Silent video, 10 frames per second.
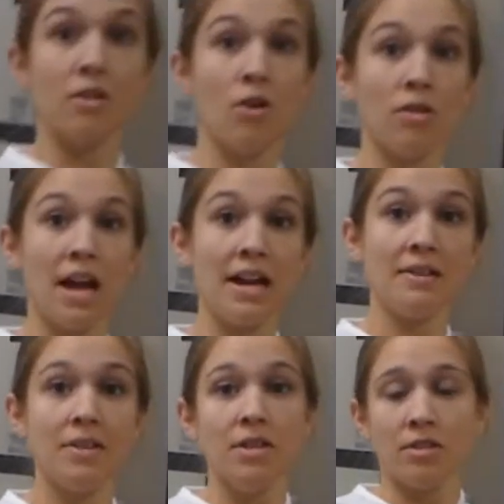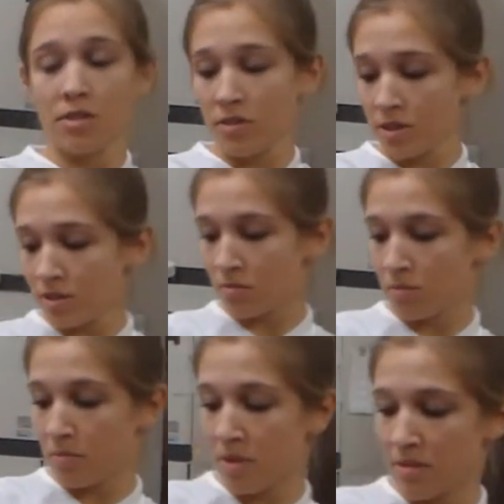E. coli. So this
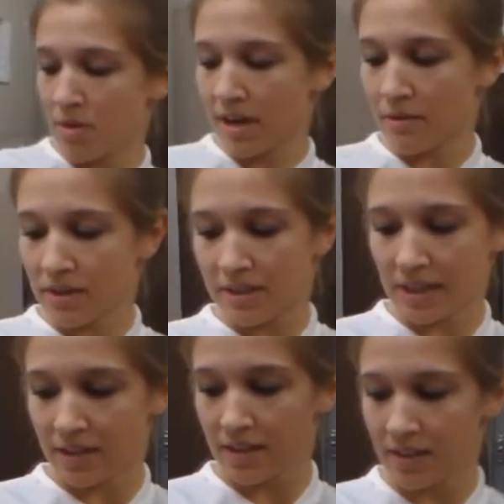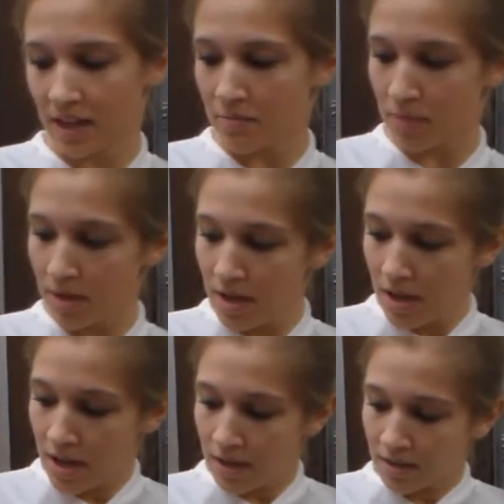would be what I would set this up
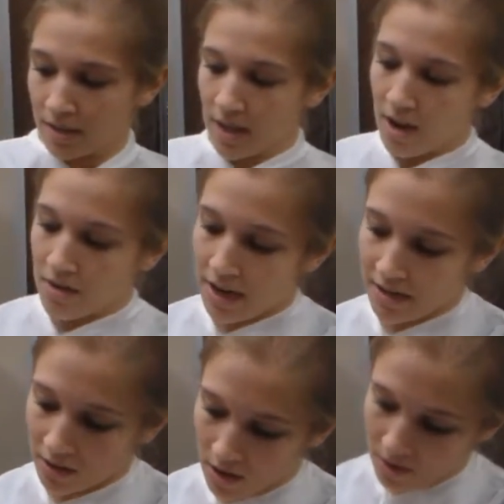and see how it has